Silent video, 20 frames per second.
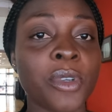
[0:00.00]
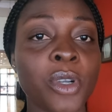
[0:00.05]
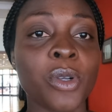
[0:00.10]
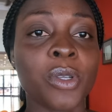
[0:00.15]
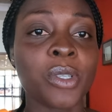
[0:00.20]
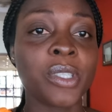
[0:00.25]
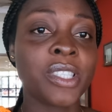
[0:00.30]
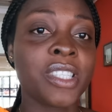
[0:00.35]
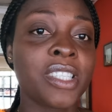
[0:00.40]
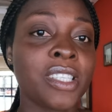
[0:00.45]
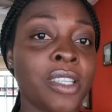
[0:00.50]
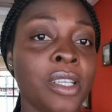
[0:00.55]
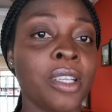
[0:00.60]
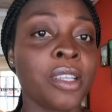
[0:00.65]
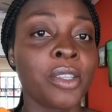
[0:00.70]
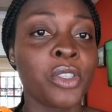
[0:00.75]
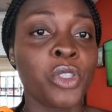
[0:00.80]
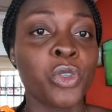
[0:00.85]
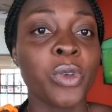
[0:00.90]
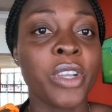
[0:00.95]
Cost
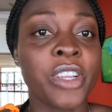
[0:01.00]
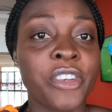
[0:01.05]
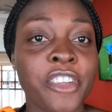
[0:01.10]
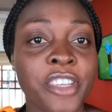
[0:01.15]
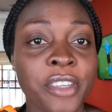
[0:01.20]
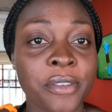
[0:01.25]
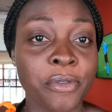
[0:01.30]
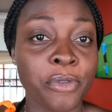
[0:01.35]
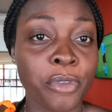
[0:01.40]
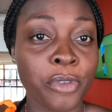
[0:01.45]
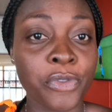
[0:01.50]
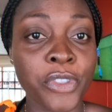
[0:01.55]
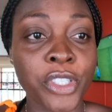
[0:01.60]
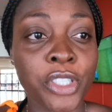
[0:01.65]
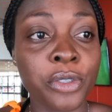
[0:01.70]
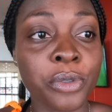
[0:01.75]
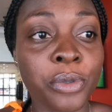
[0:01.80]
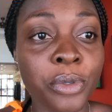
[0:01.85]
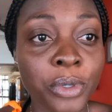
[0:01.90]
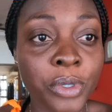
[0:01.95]

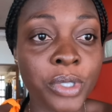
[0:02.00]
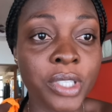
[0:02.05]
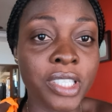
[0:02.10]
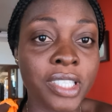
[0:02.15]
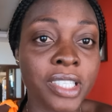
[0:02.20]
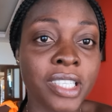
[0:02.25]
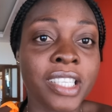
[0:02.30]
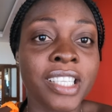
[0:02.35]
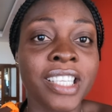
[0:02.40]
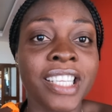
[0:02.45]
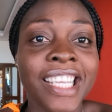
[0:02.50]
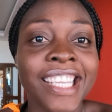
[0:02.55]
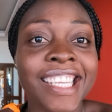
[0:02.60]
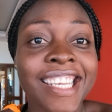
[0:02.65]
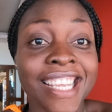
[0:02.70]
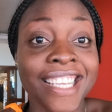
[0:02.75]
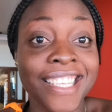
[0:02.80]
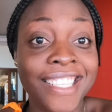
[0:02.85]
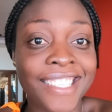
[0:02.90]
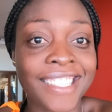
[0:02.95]
250 euros a
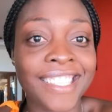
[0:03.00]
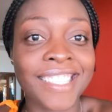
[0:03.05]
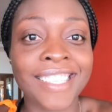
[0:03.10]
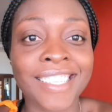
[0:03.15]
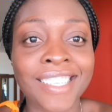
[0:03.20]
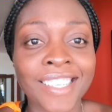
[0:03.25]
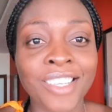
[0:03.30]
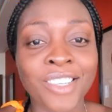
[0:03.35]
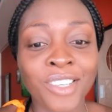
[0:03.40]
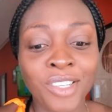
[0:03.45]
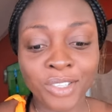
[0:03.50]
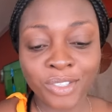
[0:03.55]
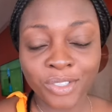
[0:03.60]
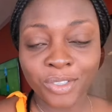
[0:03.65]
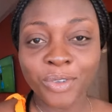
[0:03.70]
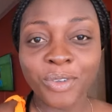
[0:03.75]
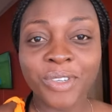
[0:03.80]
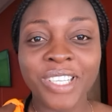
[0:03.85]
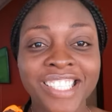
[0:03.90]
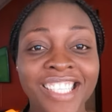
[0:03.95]
night,
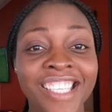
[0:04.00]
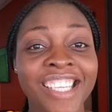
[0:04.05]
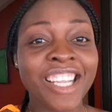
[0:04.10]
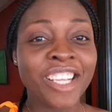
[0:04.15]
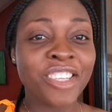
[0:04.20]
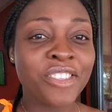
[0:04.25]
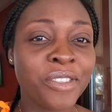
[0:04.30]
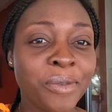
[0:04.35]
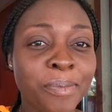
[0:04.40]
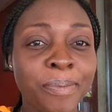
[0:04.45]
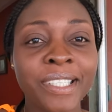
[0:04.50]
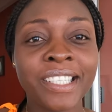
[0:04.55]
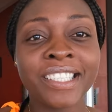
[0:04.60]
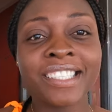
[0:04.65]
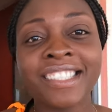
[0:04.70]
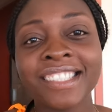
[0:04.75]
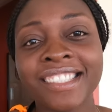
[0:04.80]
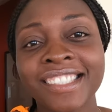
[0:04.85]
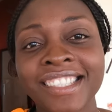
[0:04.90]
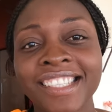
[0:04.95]
so it's a luxury
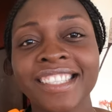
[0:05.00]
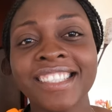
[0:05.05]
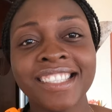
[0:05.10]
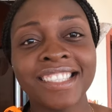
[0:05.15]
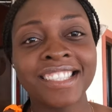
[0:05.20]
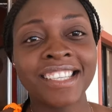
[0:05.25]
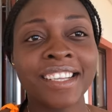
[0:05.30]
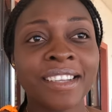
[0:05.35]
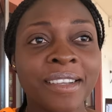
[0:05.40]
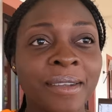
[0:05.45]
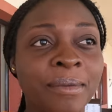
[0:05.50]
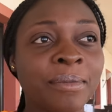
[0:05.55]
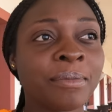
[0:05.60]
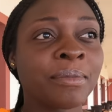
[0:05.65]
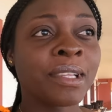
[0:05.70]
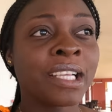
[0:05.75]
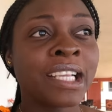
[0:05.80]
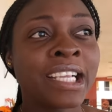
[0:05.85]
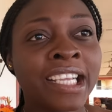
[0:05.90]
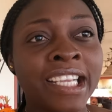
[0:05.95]
place. It's their
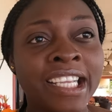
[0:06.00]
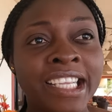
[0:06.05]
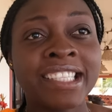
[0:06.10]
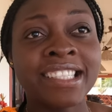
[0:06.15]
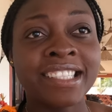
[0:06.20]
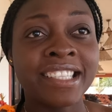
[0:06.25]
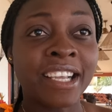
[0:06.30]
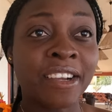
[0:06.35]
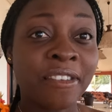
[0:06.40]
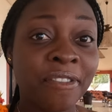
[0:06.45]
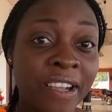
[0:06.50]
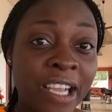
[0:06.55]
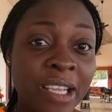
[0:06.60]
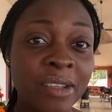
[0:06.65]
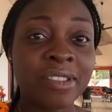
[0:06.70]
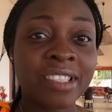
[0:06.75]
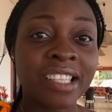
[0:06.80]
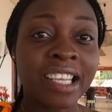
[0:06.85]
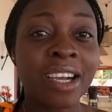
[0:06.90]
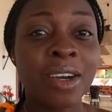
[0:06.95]

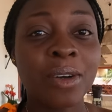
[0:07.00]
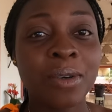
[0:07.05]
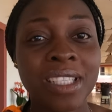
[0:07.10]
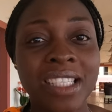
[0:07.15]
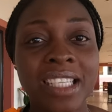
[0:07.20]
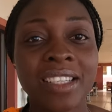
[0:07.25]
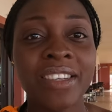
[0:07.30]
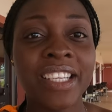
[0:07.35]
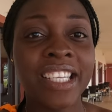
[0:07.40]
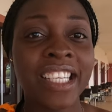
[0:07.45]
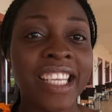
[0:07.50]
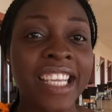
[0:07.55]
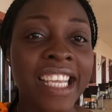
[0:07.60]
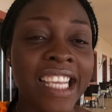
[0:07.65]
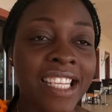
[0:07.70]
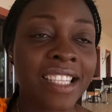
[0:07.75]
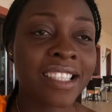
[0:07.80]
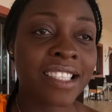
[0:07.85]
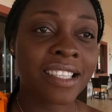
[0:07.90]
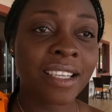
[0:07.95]
5-star hotel here
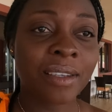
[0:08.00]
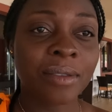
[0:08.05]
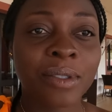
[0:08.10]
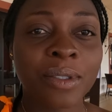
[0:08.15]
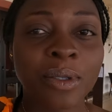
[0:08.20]
in São